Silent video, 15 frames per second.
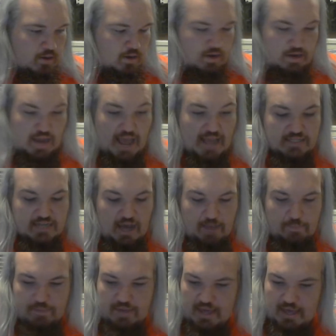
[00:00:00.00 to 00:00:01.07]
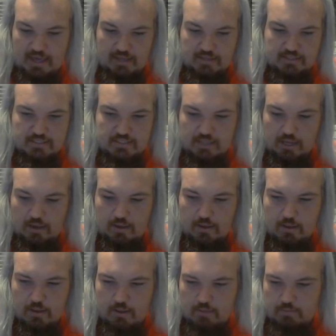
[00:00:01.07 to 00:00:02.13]
Next up is...
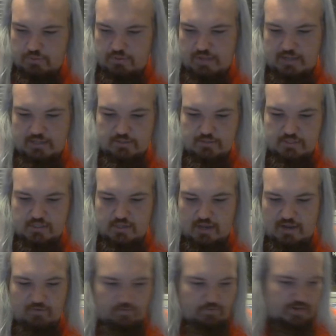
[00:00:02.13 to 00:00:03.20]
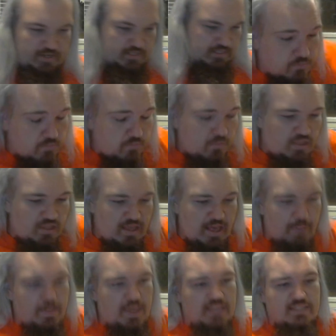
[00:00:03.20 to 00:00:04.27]
Put that to a side for reasons. That being